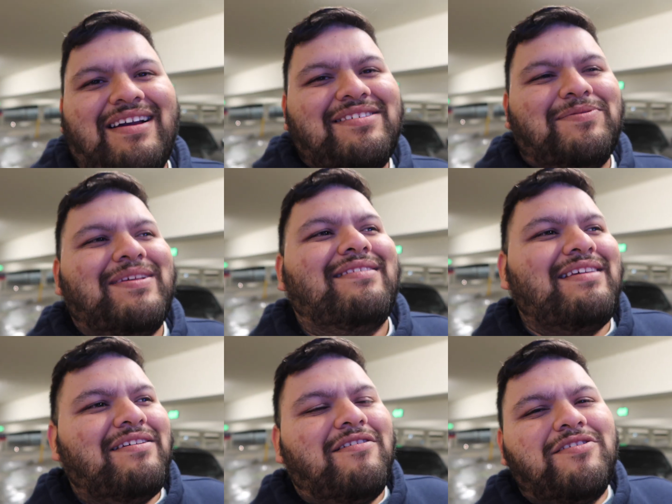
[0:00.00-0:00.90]
I just want to
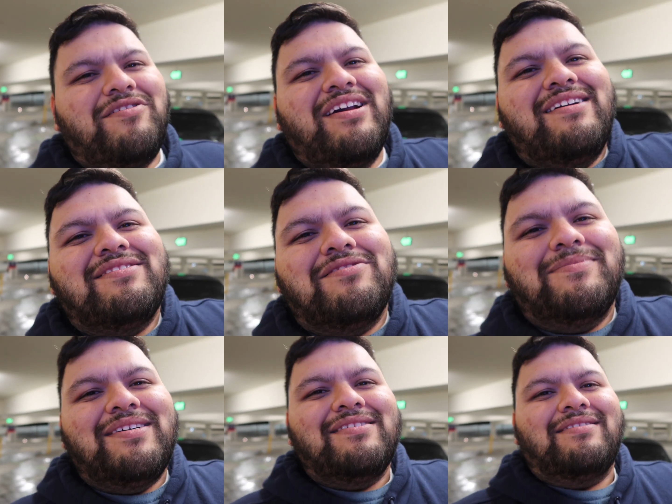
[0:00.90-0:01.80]
thank all you guys so
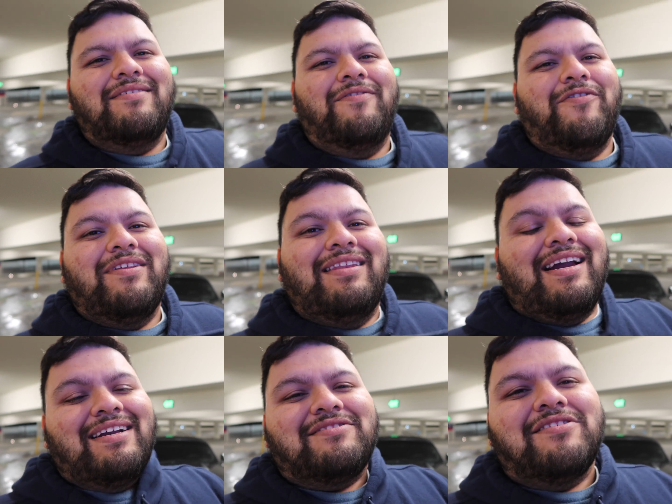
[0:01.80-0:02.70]
much for the
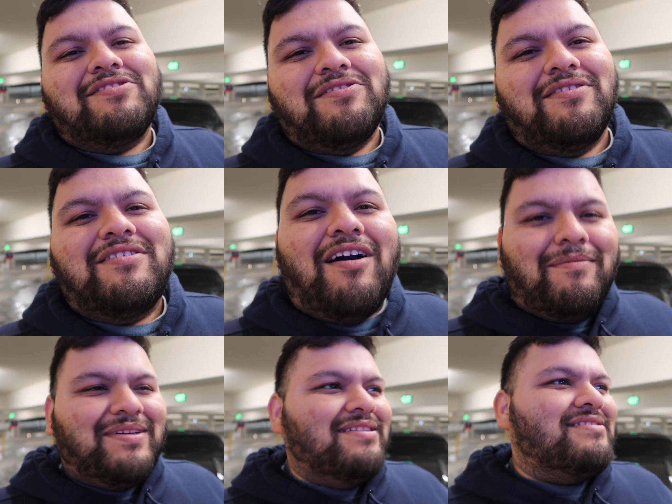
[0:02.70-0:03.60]
likes, also the
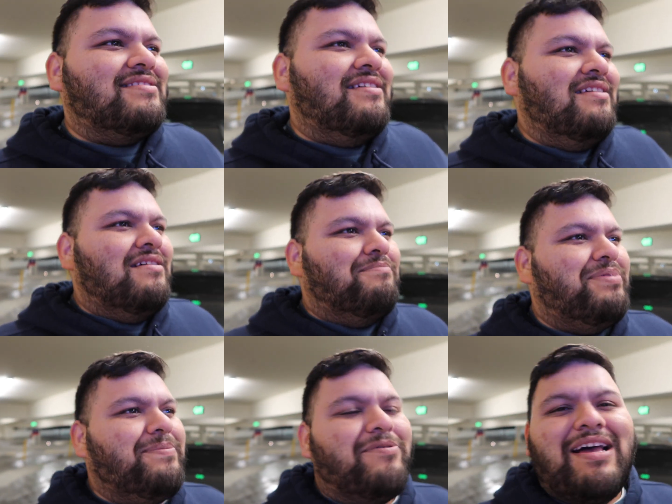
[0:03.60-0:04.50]
comments
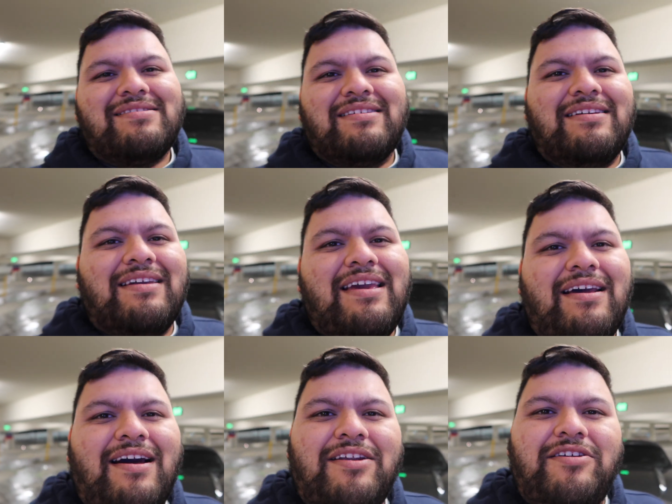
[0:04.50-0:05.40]
people asking, hey,
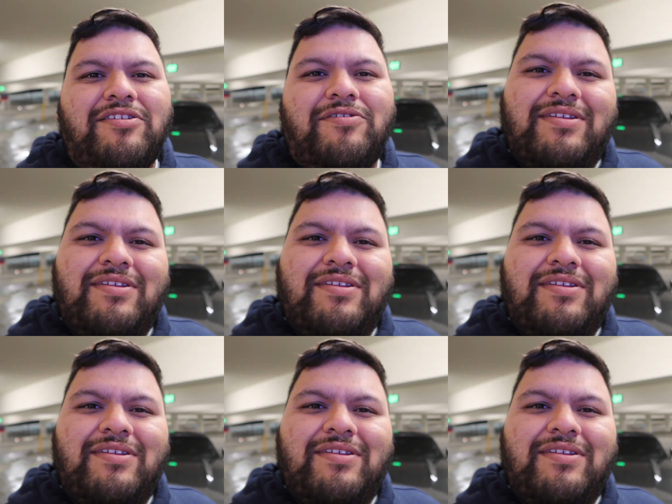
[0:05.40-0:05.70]
how do you do